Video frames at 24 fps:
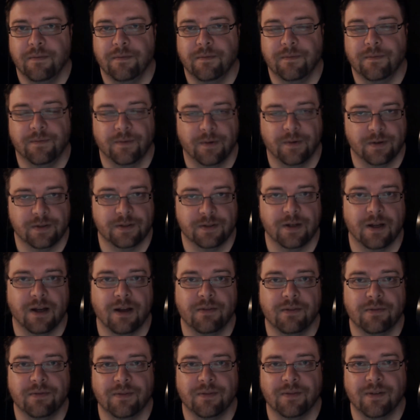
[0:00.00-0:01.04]
First
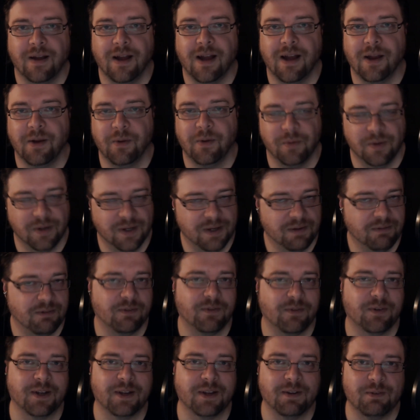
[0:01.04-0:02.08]
off, I will never
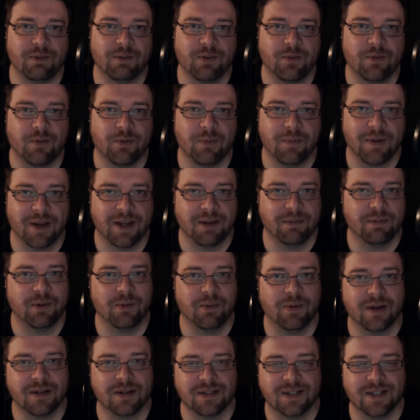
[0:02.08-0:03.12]
forgive you for making me
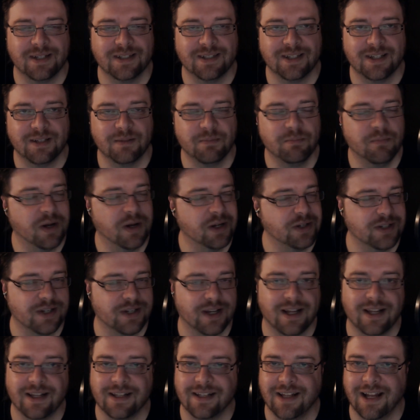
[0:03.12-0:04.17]
watch this. As much
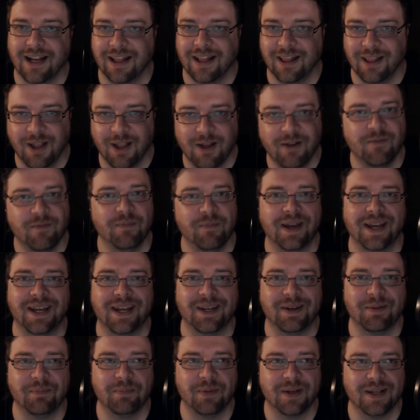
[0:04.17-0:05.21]
as I love Made
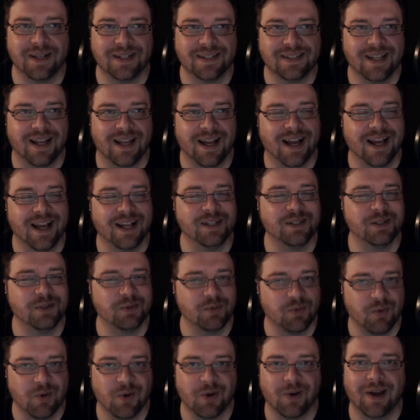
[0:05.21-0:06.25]
in Abyss, I
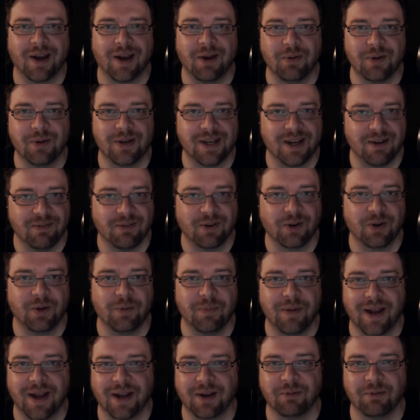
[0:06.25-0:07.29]
swore I would never go
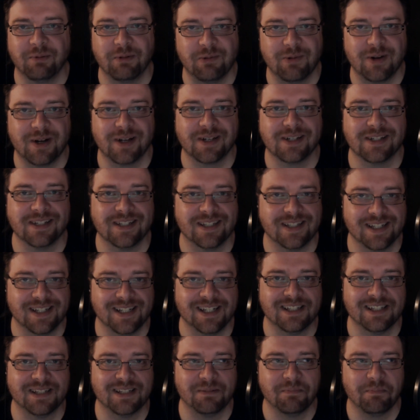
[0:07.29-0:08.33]
back and rewatch this
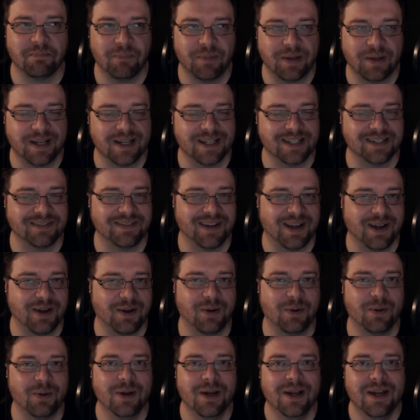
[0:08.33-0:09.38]
season because of
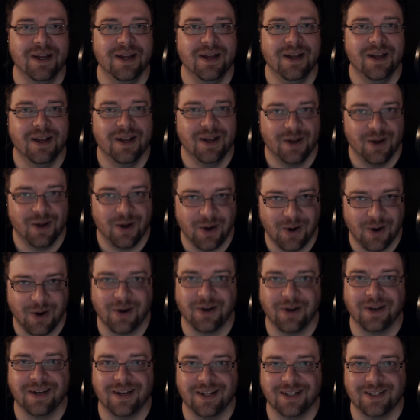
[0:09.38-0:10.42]
how
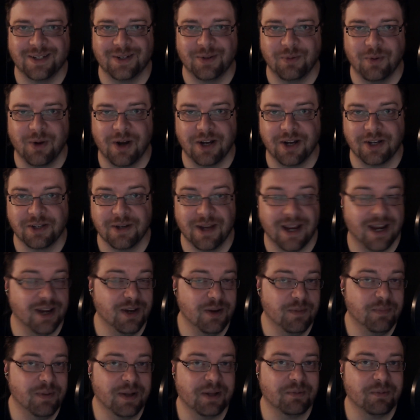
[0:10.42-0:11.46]
hard it is to watch. And
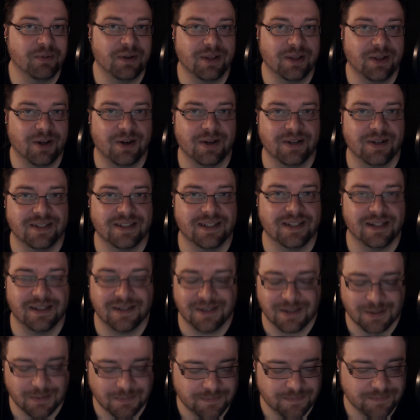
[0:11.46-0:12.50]
you picked one of the hardest
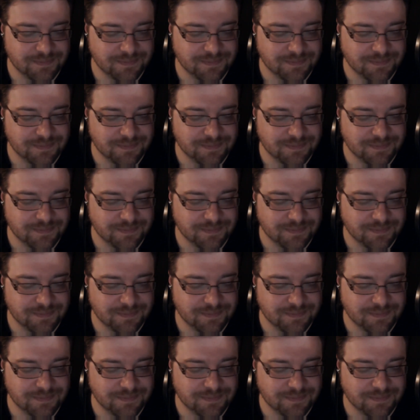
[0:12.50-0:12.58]
scenes.